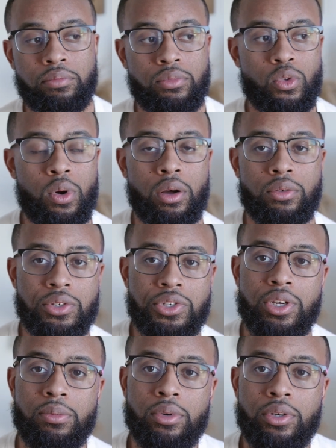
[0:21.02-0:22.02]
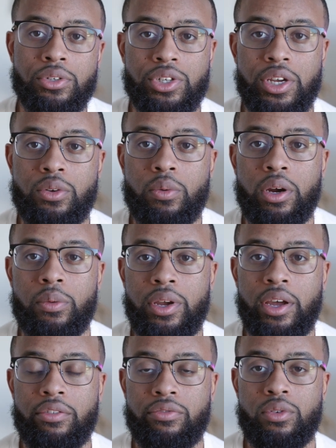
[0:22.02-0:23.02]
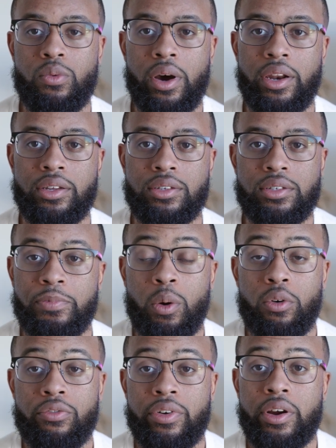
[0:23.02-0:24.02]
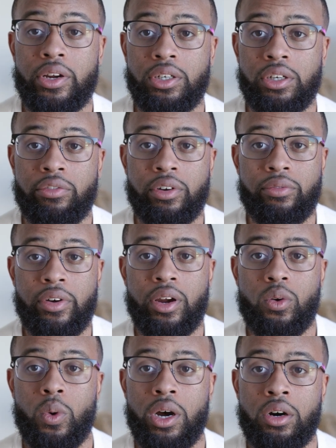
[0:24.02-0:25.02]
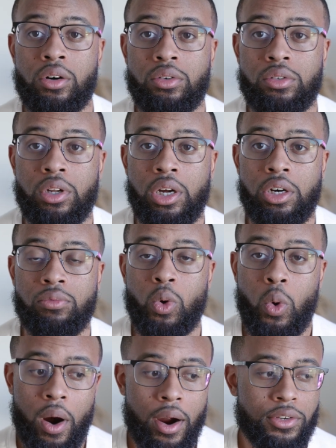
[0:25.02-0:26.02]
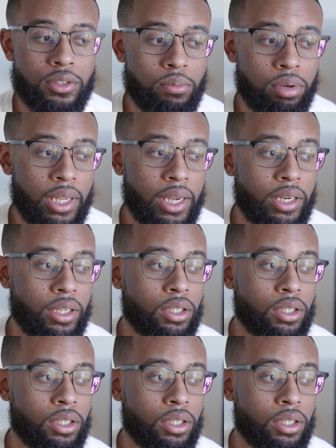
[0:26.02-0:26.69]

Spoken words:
throughout December and January, we had a few weddings that were very good, went very well, required some planning